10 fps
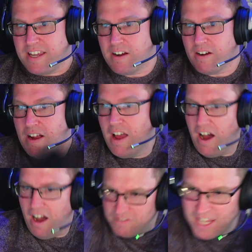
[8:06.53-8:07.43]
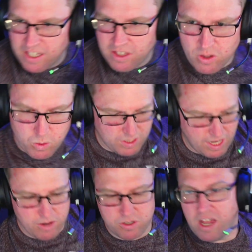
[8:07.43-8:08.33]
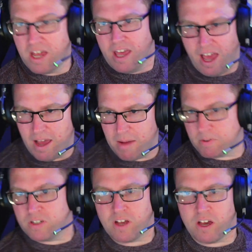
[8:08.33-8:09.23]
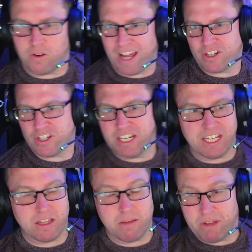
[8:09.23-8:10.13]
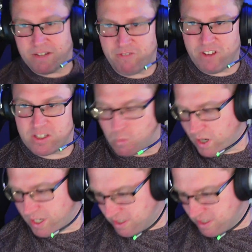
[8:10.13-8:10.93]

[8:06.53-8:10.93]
here. I've taken those out because I don't actually need them. It fits quite